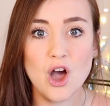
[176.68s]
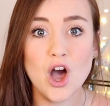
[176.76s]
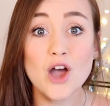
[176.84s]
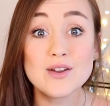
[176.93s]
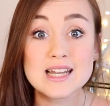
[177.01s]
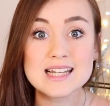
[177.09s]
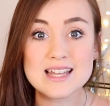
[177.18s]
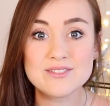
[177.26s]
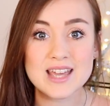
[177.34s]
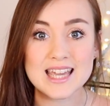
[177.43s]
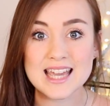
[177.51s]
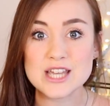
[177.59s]
Holy
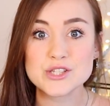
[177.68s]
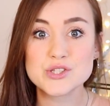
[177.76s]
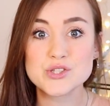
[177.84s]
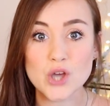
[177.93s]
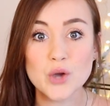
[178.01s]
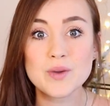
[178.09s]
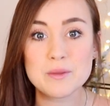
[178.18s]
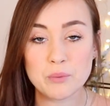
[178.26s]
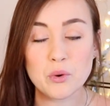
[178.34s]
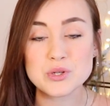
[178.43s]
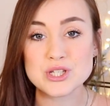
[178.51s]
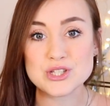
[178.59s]
living is so
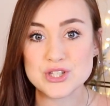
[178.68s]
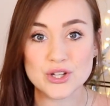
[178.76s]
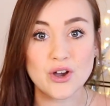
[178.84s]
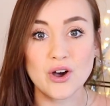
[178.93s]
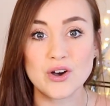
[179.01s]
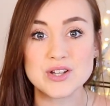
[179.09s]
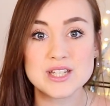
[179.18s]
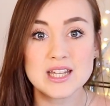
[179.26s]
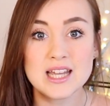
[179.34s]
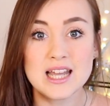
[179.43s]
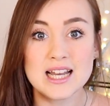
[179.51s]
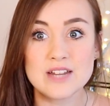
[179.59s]
important to God.
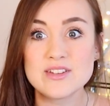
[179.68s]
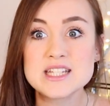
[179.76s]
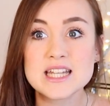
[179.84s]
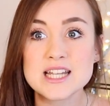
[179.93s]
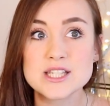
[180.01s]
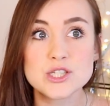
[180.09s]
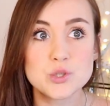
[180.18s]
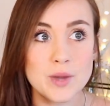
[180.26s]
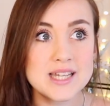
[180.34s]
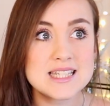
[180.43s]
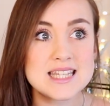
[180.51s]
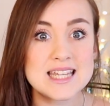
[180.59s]
Leviticus
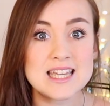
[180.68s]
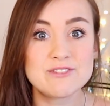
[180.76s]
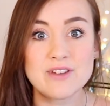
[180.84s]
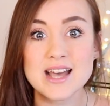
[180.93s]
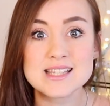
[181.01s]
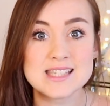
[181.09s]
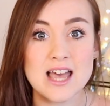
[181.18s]
20 verse